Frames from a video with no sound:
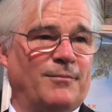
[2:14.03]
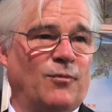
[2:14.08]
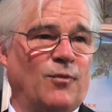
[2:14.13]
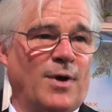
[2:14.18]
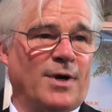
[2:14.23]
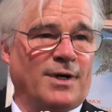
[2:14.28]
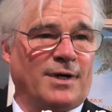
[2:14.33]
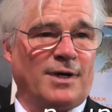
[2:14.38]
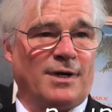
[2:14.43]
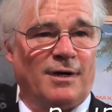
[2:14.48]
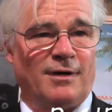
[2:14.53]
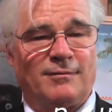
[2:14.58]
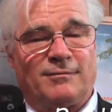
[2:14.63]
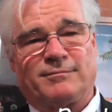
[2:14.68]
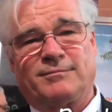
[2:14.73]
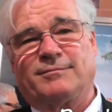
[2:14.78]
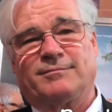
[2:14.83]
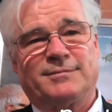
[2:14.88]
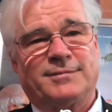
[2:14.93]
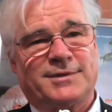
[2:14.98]
one little
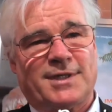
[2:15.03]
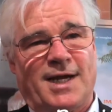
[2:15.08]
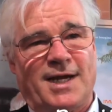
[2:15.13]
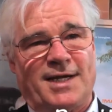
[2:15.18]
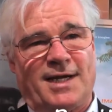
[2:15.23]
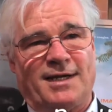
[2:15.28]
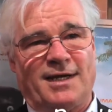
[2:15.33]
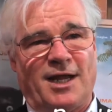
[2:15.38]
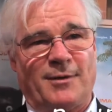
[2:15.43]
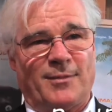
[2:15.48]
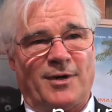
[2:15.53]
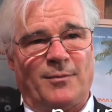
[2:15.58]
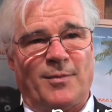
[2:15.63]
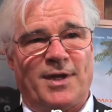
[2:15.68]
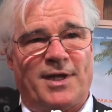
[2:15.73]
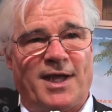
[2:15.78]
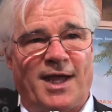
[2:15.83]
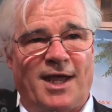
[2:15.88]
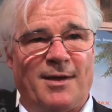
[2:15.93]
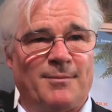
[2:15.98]
tiny lemur
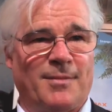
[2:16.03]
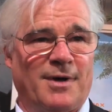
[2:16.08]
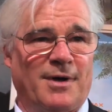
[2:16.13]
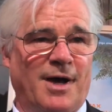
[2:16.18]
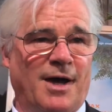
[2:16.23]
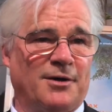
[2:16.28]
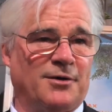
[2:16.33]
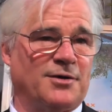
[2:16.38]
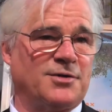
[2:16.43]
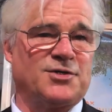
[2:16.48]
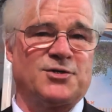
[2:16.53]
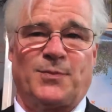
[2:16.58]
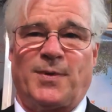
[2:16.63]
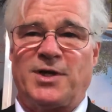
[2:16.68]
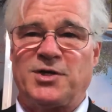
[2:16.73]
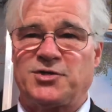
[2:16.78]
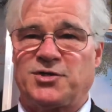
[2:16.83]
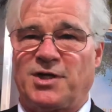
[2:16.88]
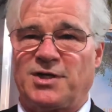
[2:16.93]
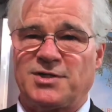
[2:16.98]
became 100
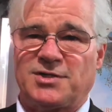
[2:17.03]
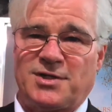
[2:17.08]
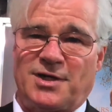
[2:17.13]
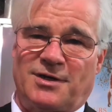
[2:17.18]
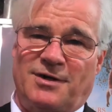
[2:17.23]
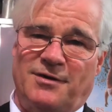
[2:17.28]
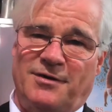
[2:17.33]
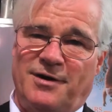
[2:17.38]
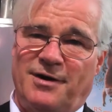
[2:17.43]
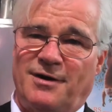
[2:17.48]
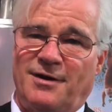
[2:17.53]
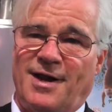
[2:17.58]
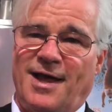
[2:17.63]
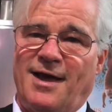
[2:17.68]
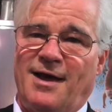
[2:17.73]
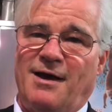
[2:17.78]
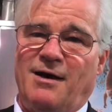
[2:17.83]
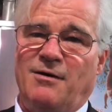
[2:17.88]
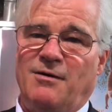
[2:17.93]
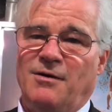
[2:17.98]
species that are there
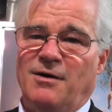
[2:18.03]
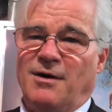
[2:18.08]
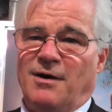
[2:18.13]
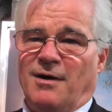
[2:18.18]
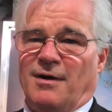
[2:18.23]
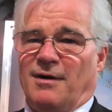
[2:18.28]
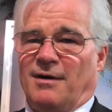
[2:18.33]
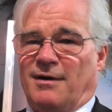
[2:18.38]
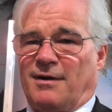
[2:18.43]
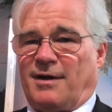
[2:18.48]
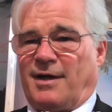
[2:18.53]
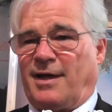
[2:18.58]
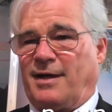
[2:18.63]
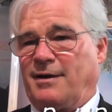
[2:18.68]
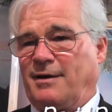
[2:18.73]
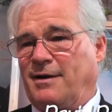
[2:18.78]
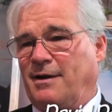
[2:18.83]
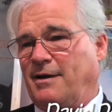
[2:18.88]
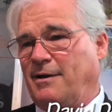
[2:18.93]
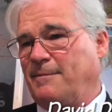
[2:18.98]
now,
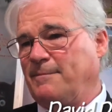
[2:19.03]
and